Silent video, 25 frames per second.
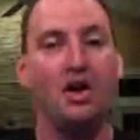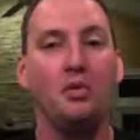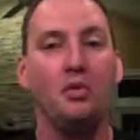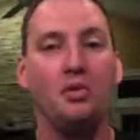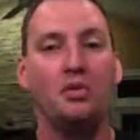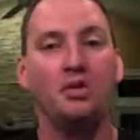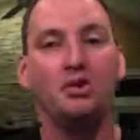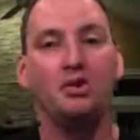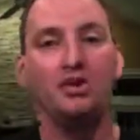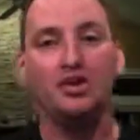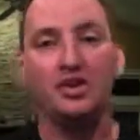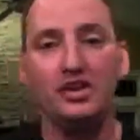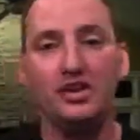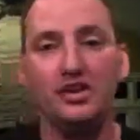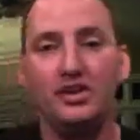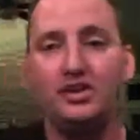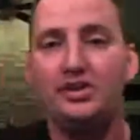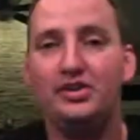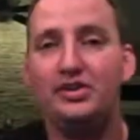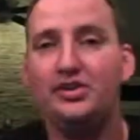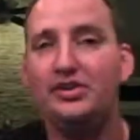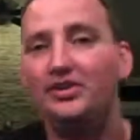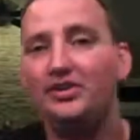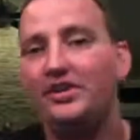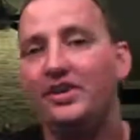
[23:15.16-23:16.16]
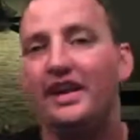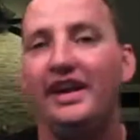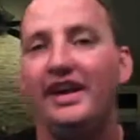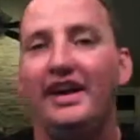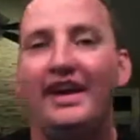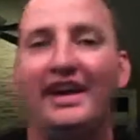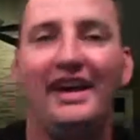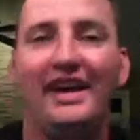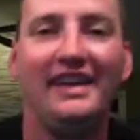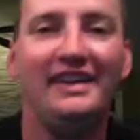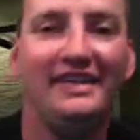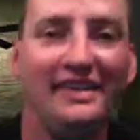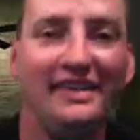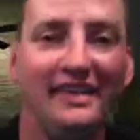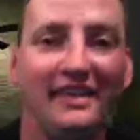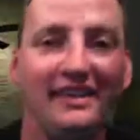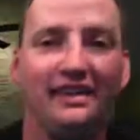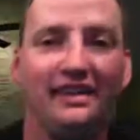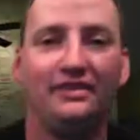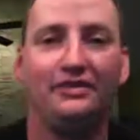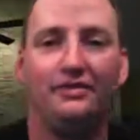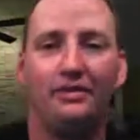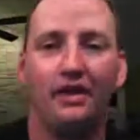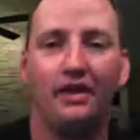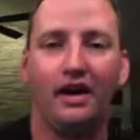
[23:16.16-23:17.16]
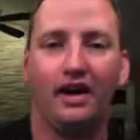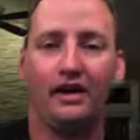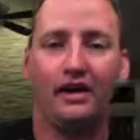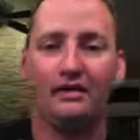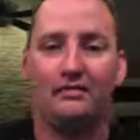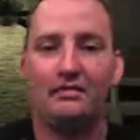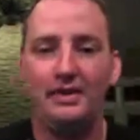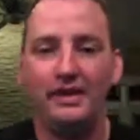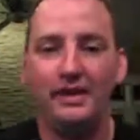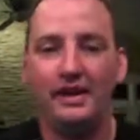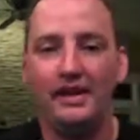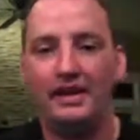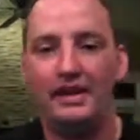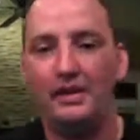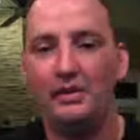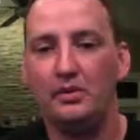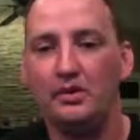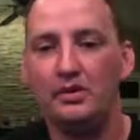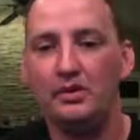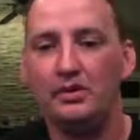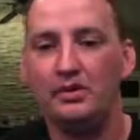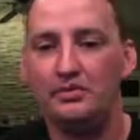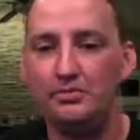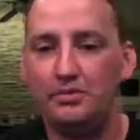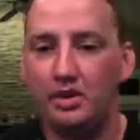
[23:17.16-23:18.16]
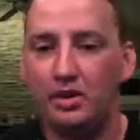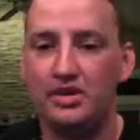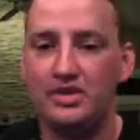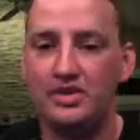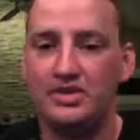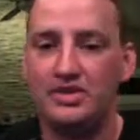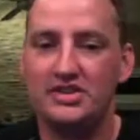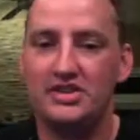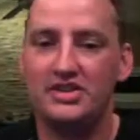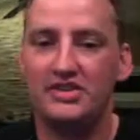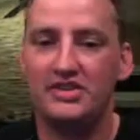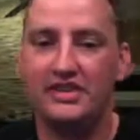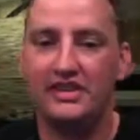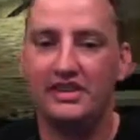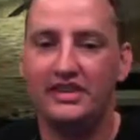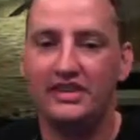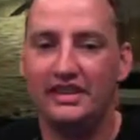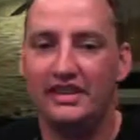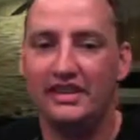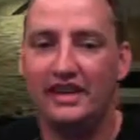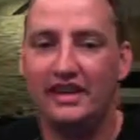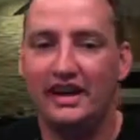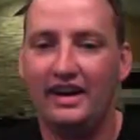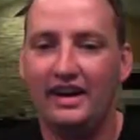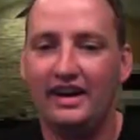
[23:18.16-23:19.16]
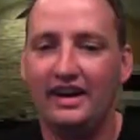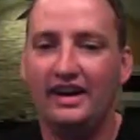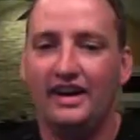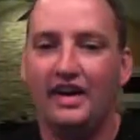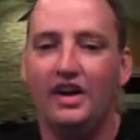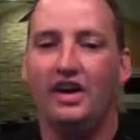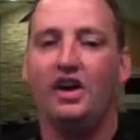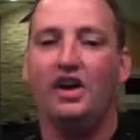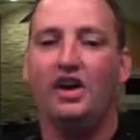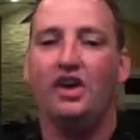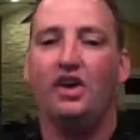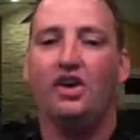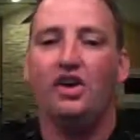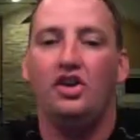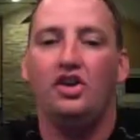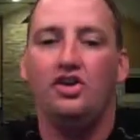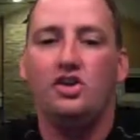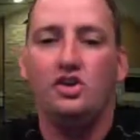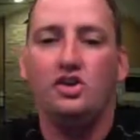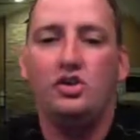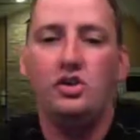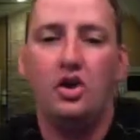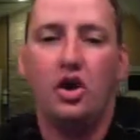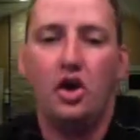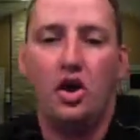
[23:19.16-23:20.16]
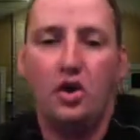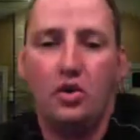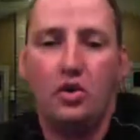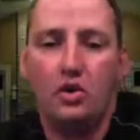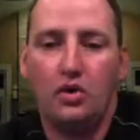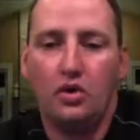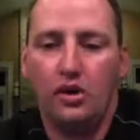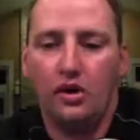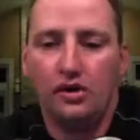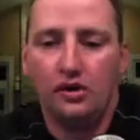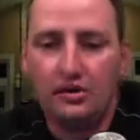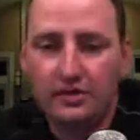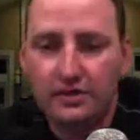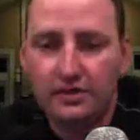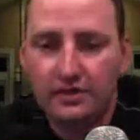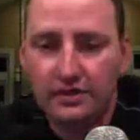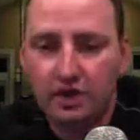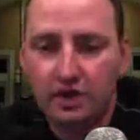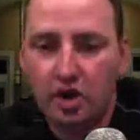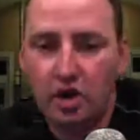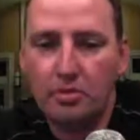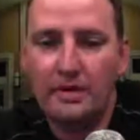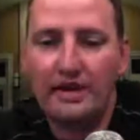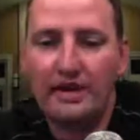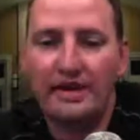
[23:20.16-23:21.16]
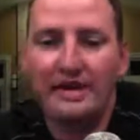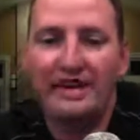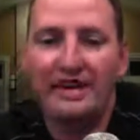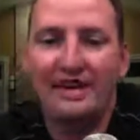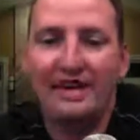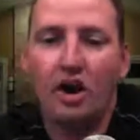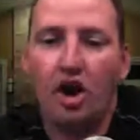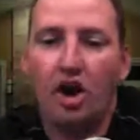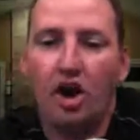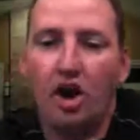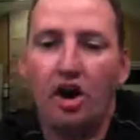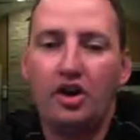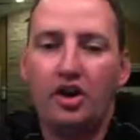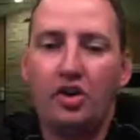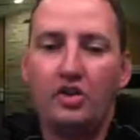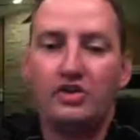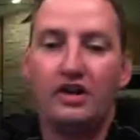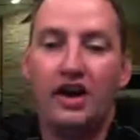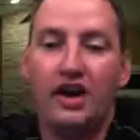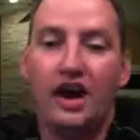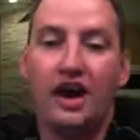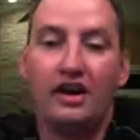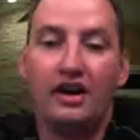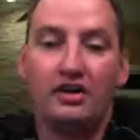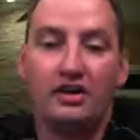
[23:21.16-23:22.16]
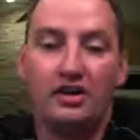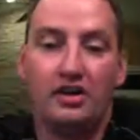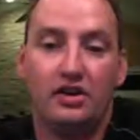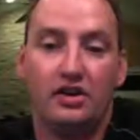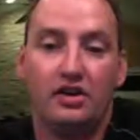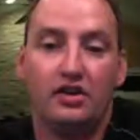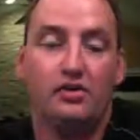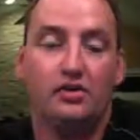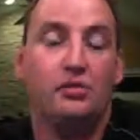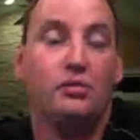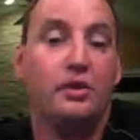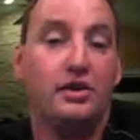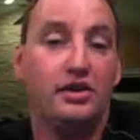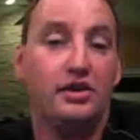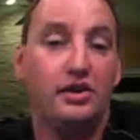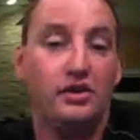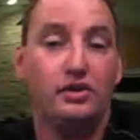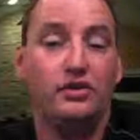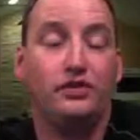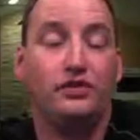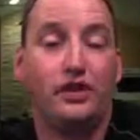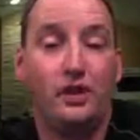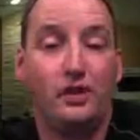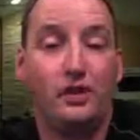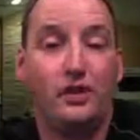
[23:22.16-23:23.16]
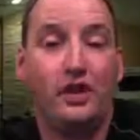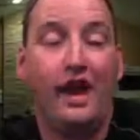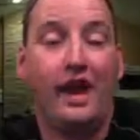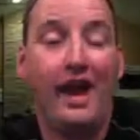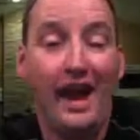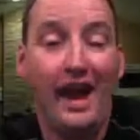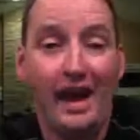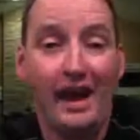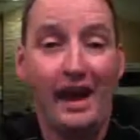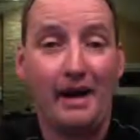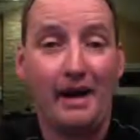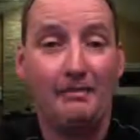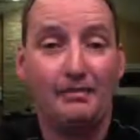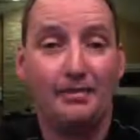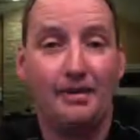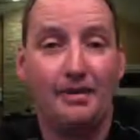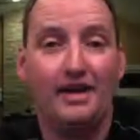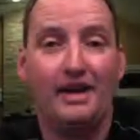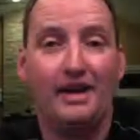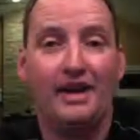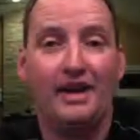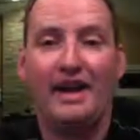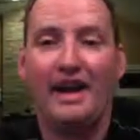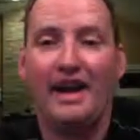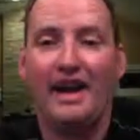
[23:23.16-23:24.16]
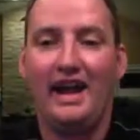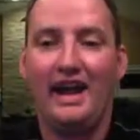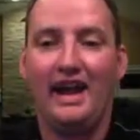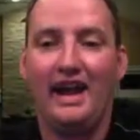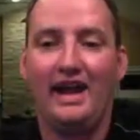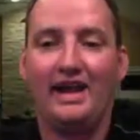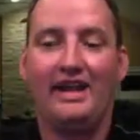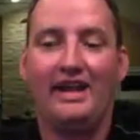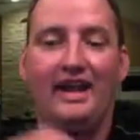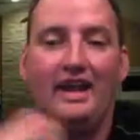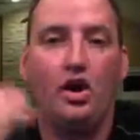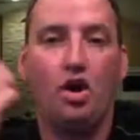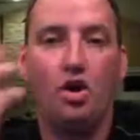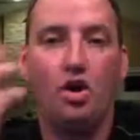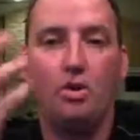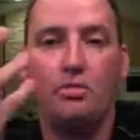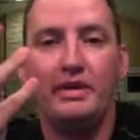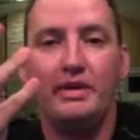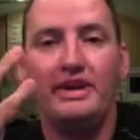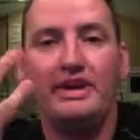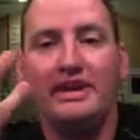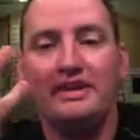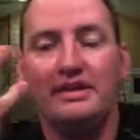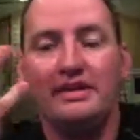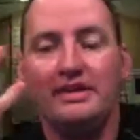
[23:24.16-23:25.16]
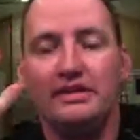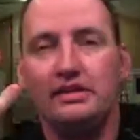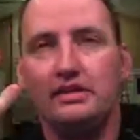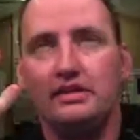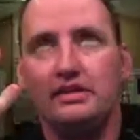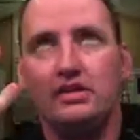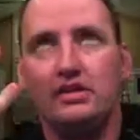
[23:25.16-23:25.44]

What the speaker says: Well, the good news is that if Penny would have purchased the new OBD Auto Doctor Windows Phone app and a OBD2